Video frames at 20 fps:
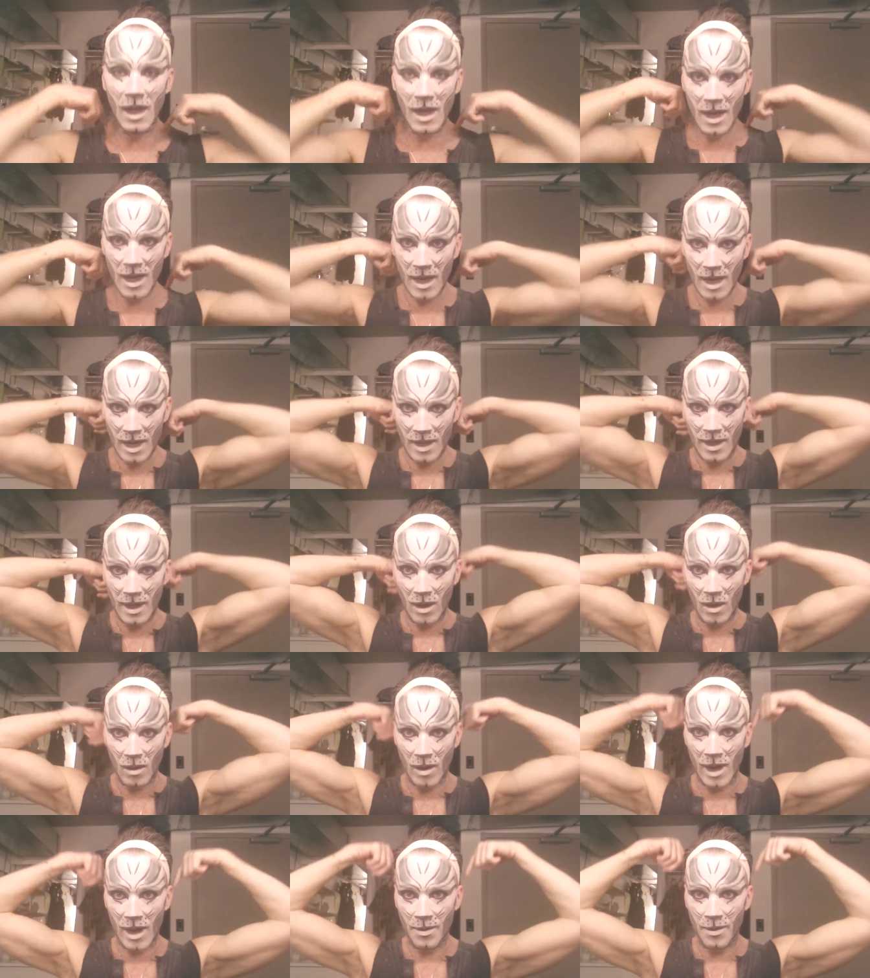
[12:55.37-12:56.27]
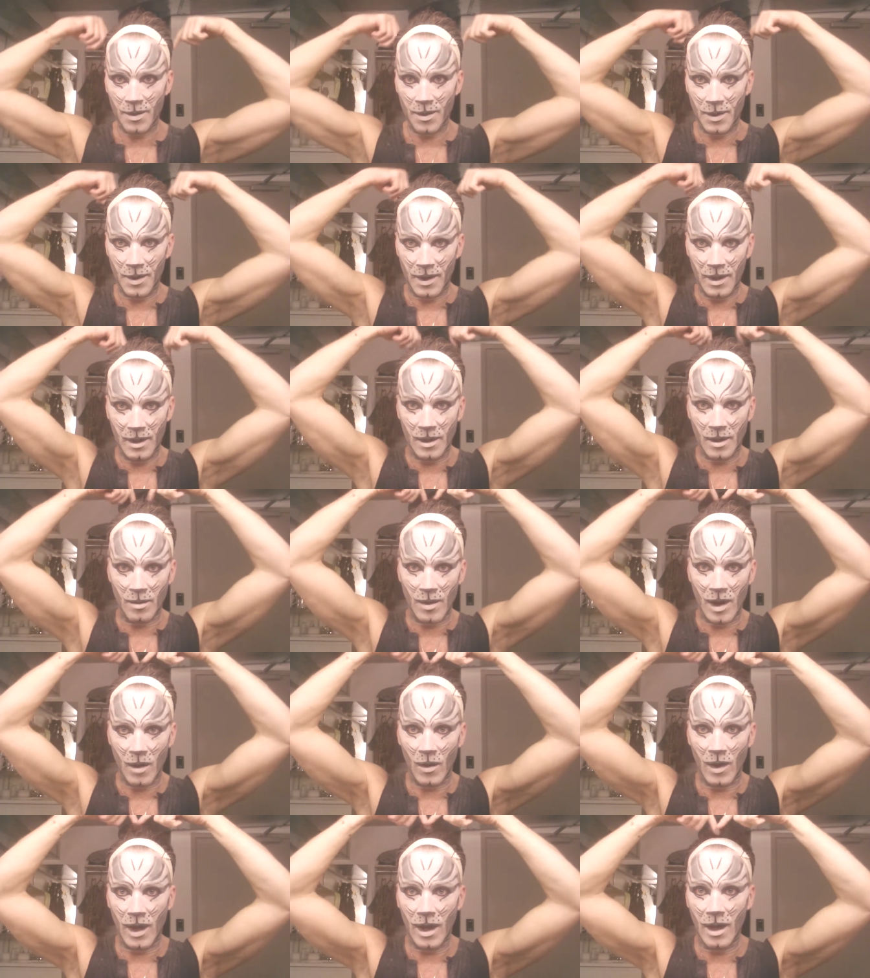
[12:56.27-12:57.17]
And they go up into my
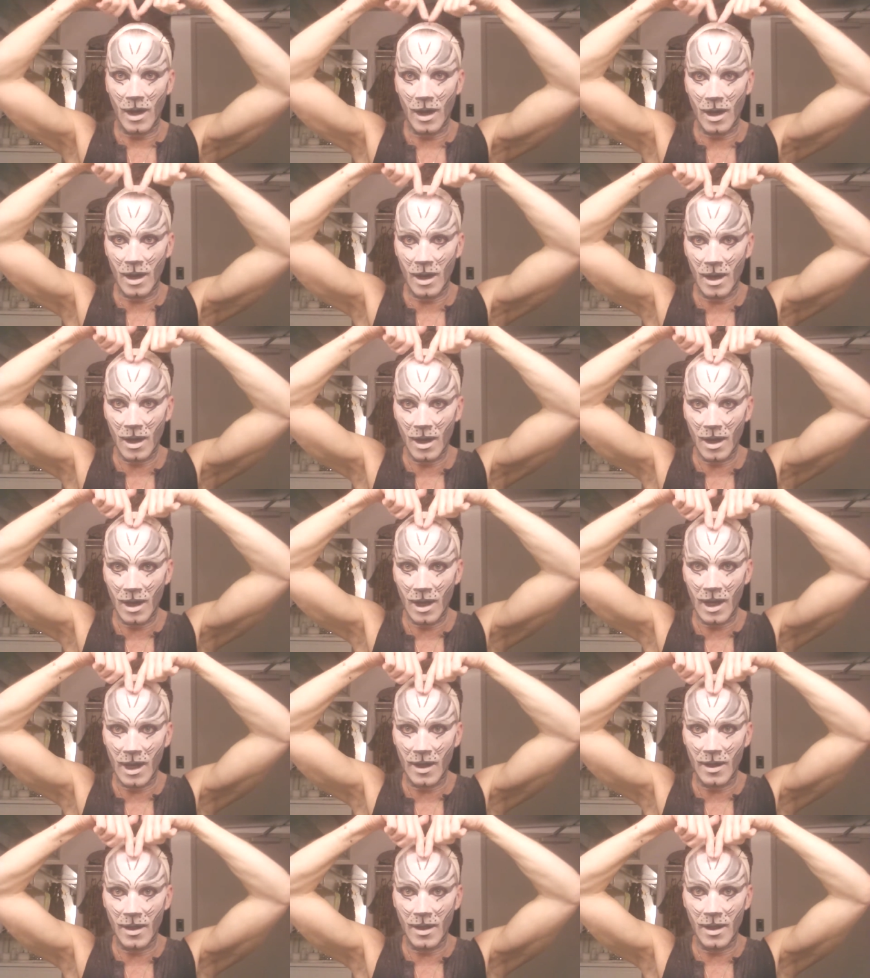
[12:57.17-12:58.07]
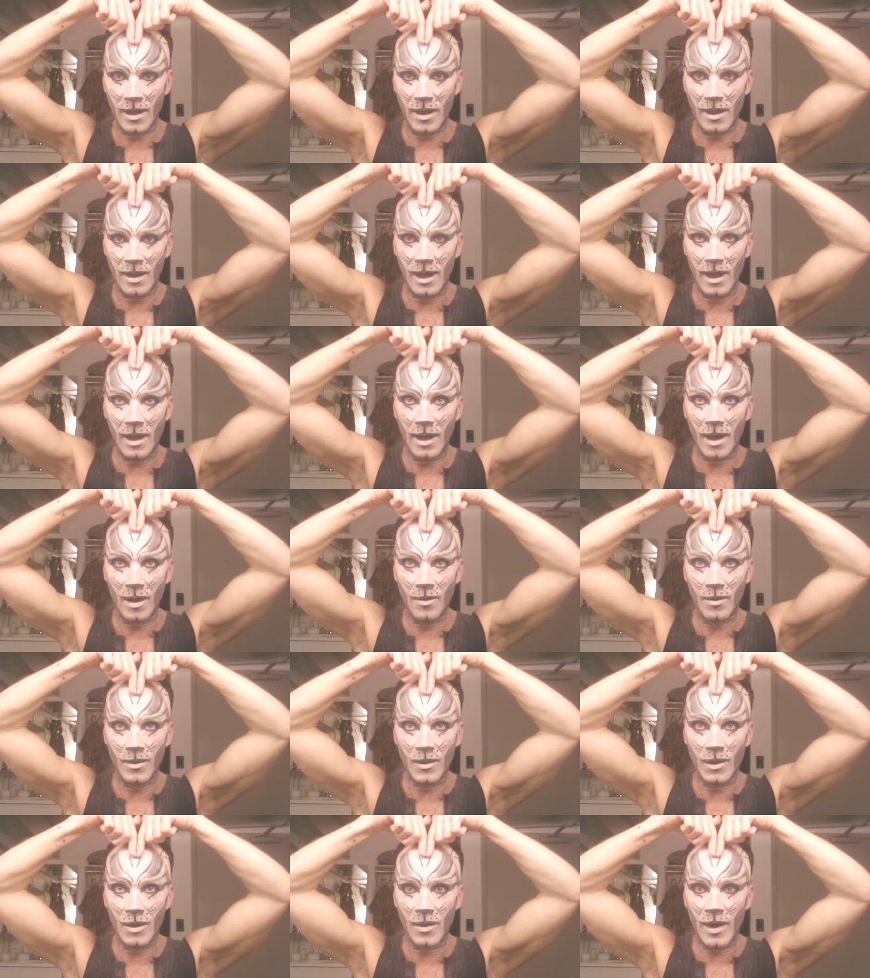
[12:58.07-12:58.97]
wig, and they
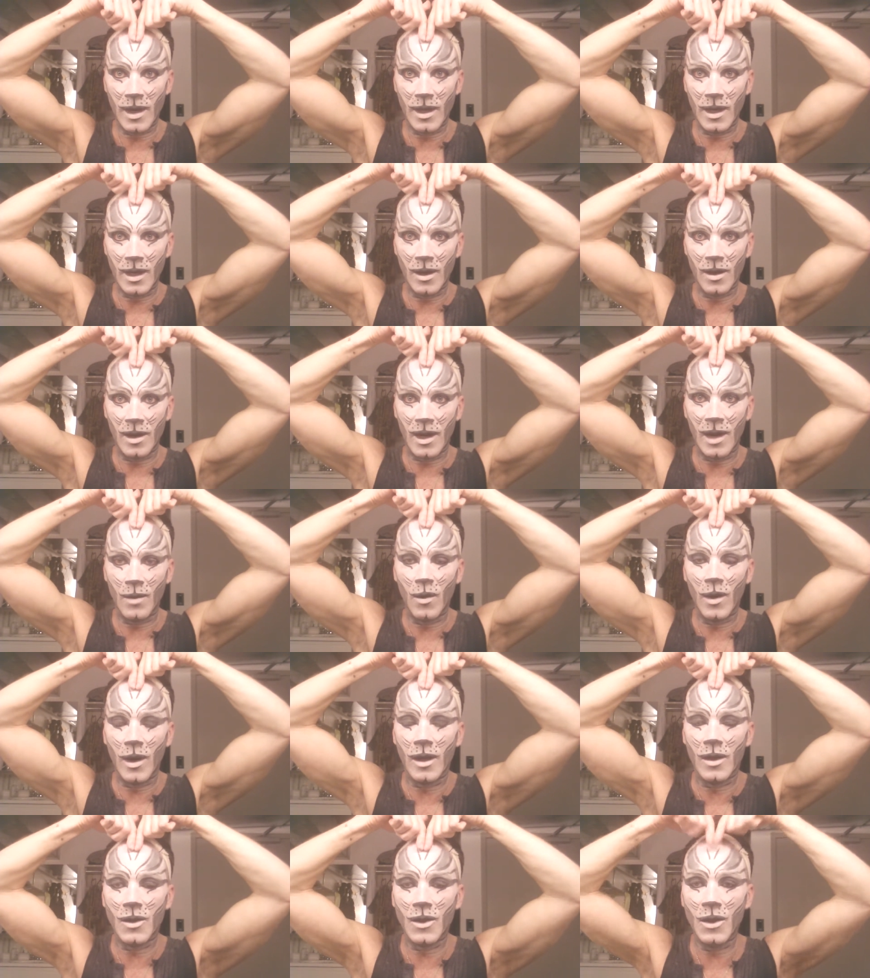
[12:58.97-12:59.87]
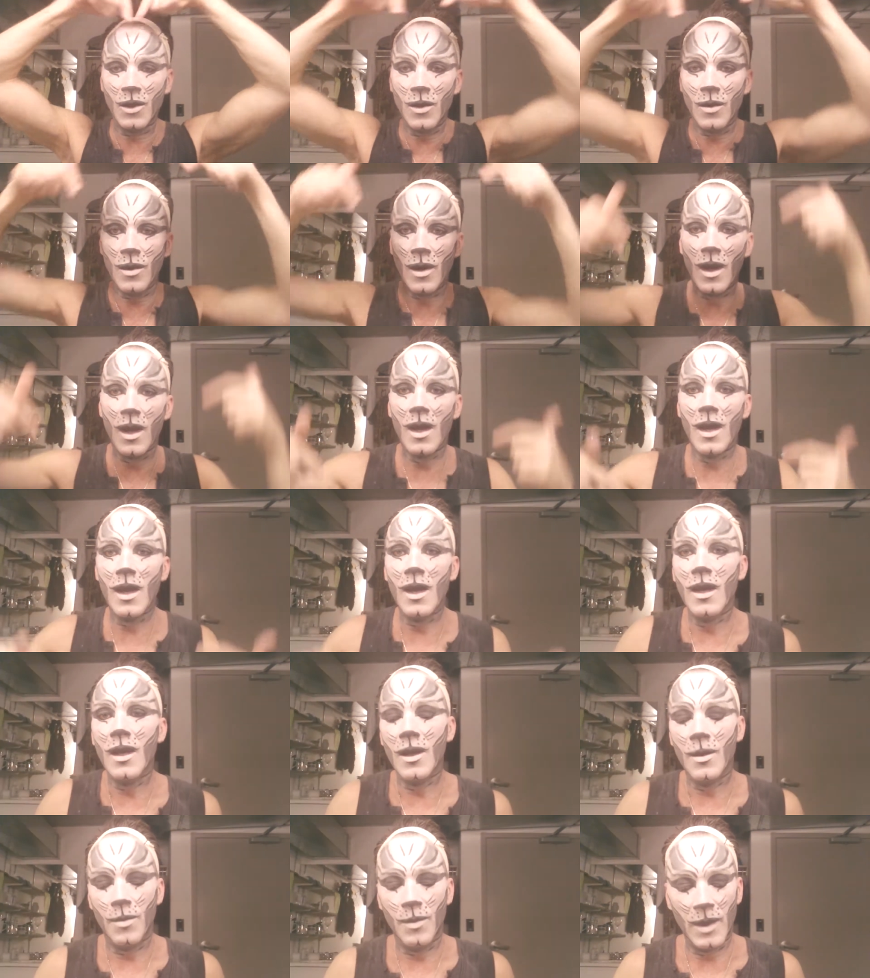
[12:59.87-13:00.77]
come to right here. And I'm wearing 2
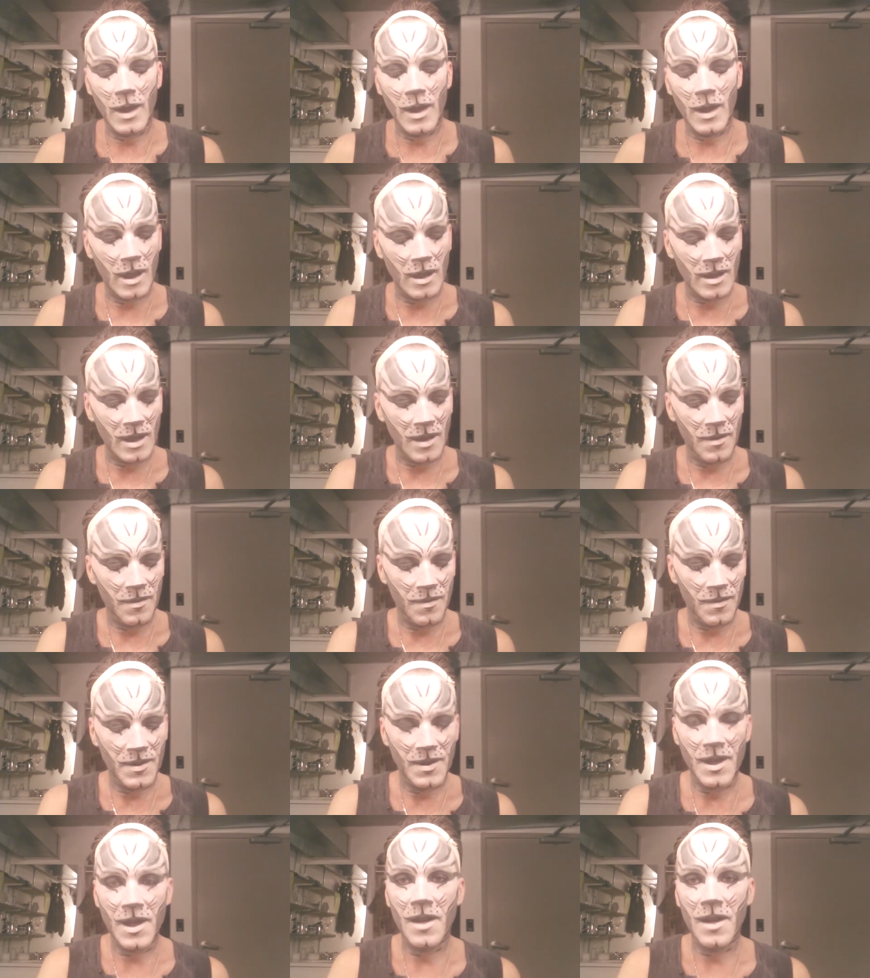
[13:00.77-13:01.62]
because I sing a